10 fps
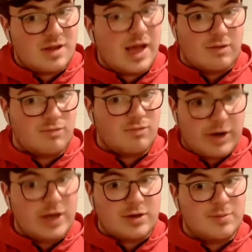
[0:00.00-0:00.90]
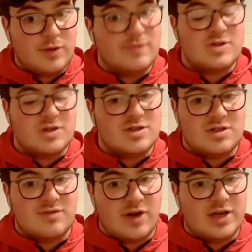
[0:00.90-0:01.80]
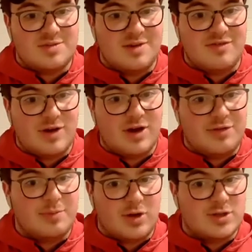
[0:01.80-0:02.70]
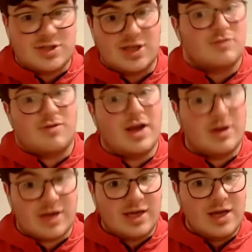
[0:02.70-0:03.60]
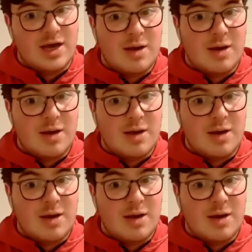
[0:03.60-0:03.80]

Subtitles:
Like, really good move. As soon as Devontae Smith went off the board, you think, right, okay.